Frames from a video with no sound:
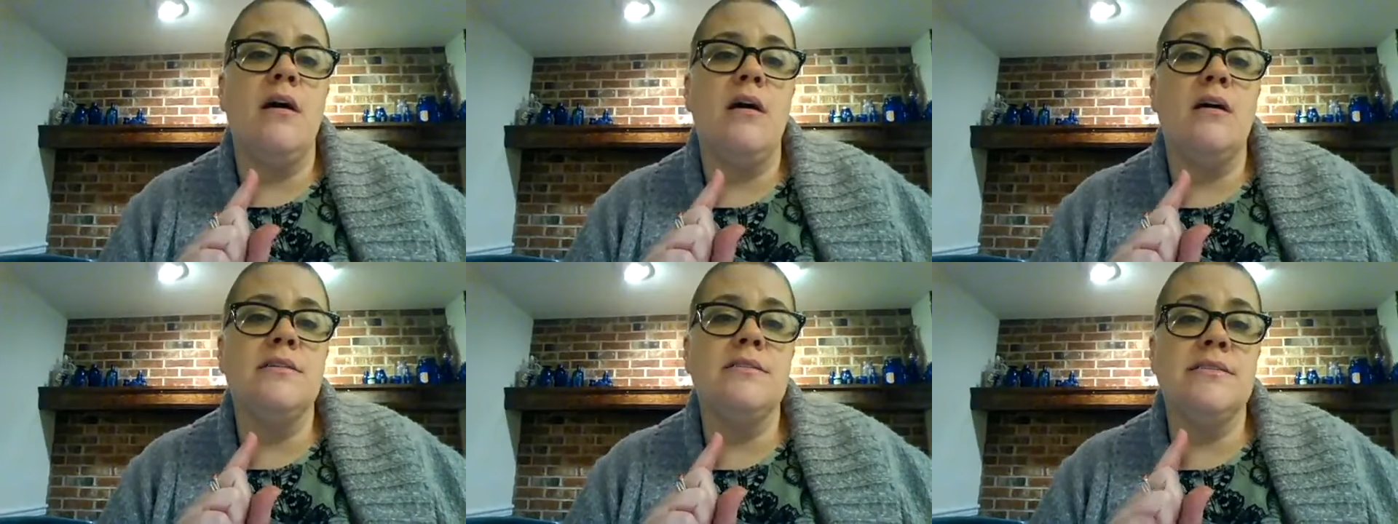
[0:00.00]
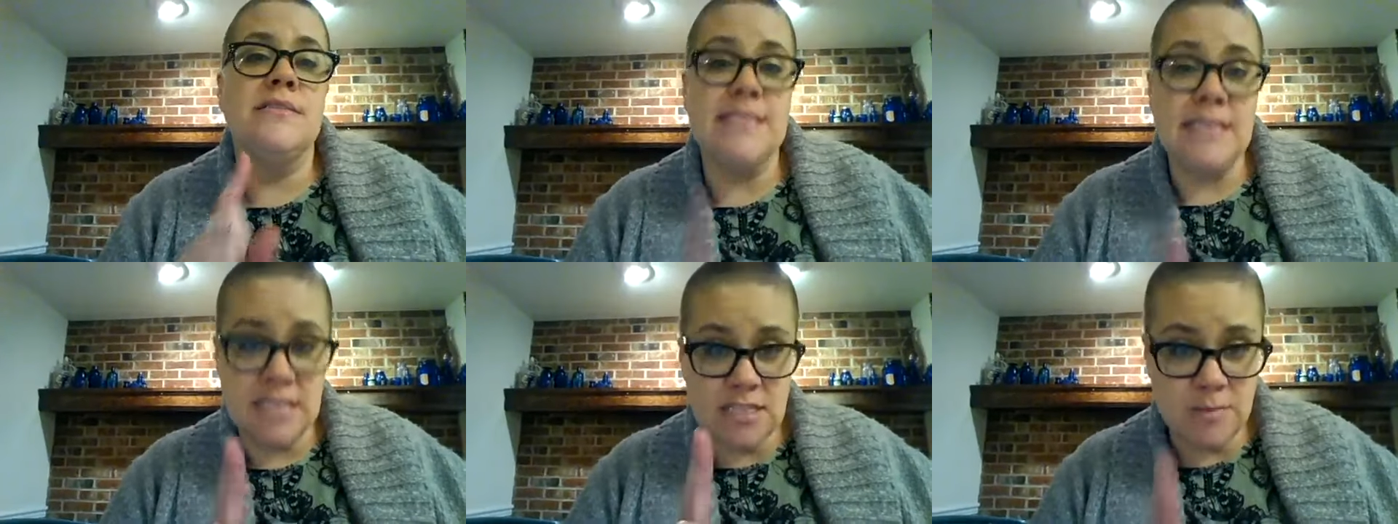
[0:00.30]

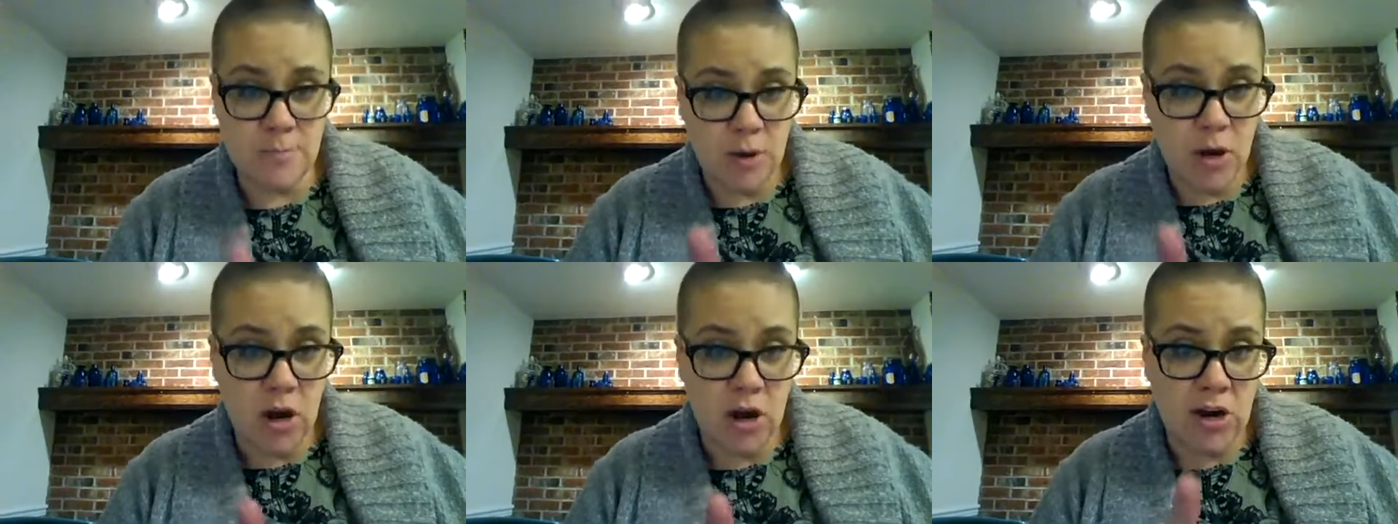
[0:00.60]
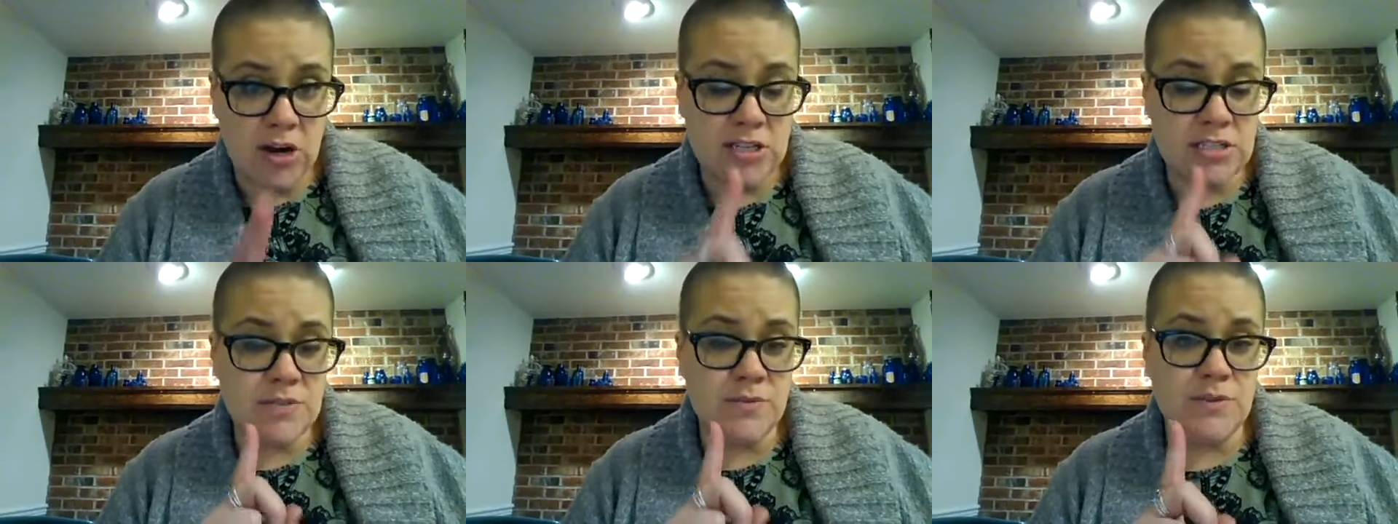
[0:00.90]
6
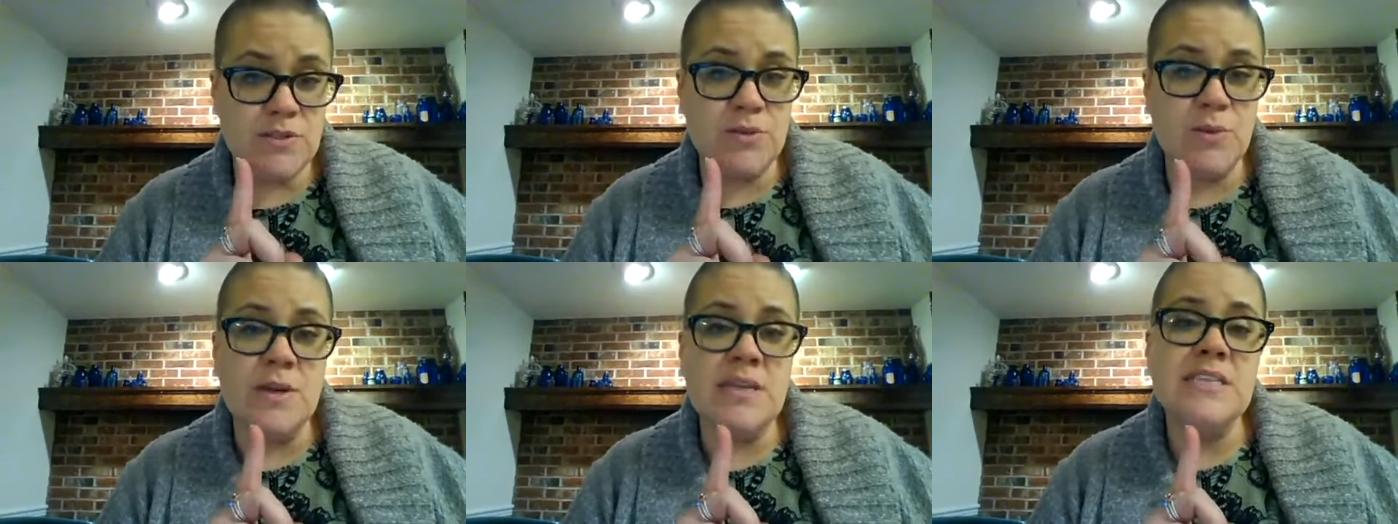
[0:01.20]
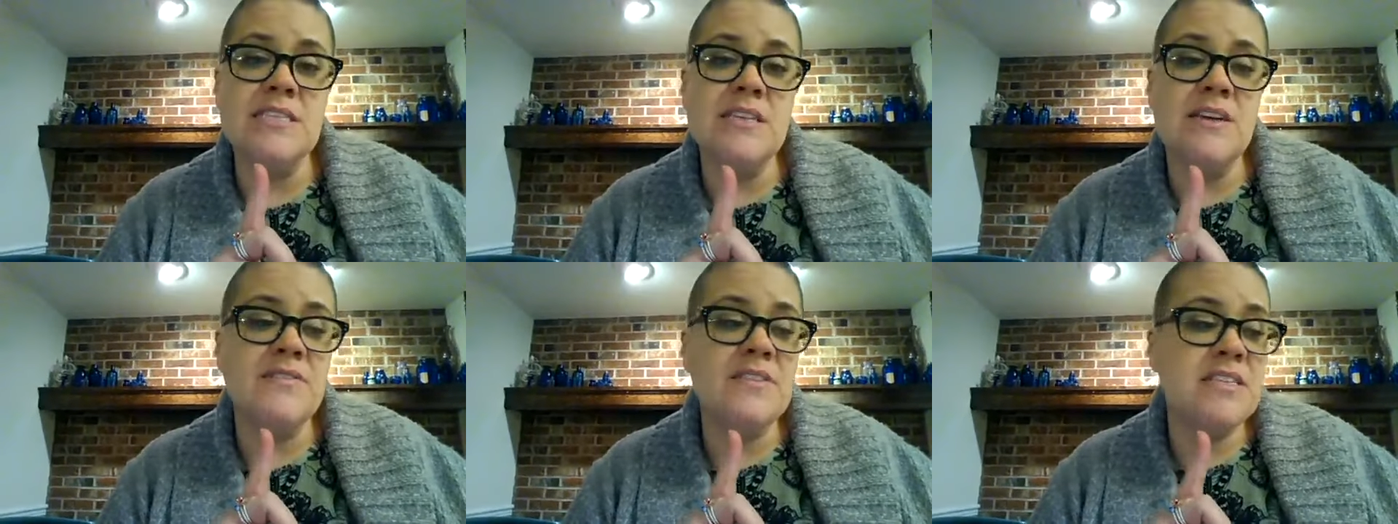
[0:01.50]
bars for
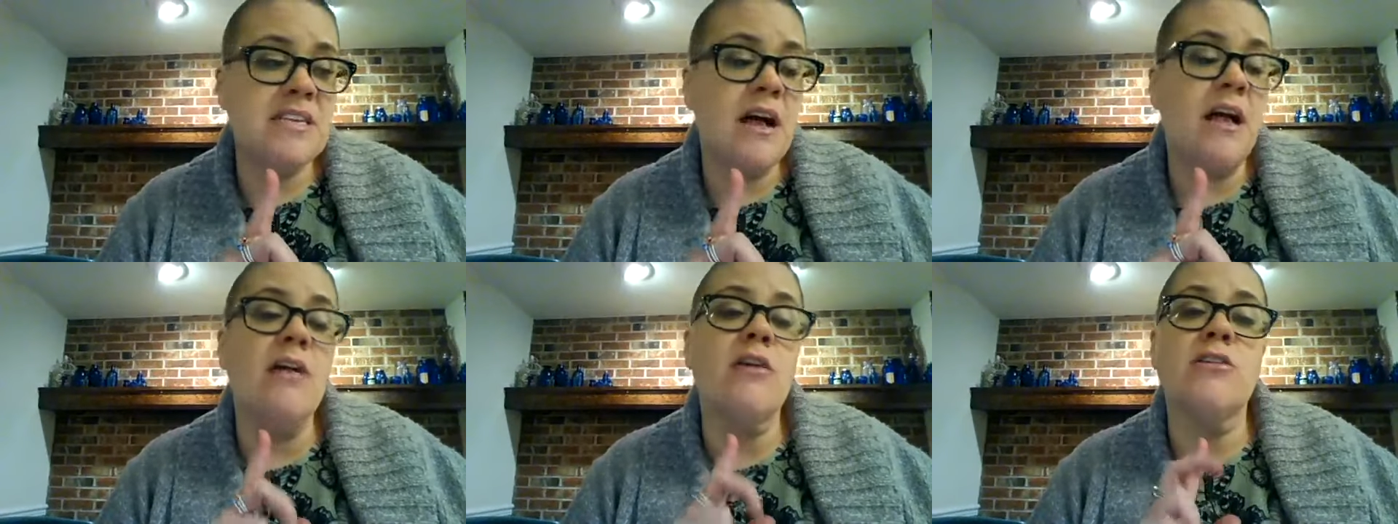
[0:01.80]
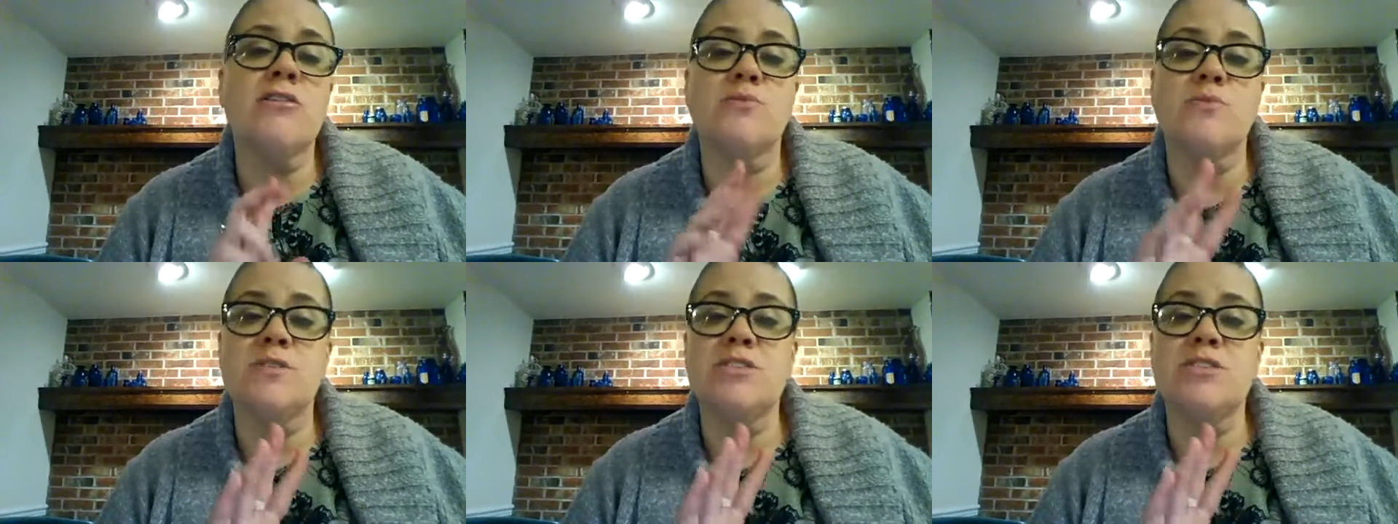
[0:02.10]
$27,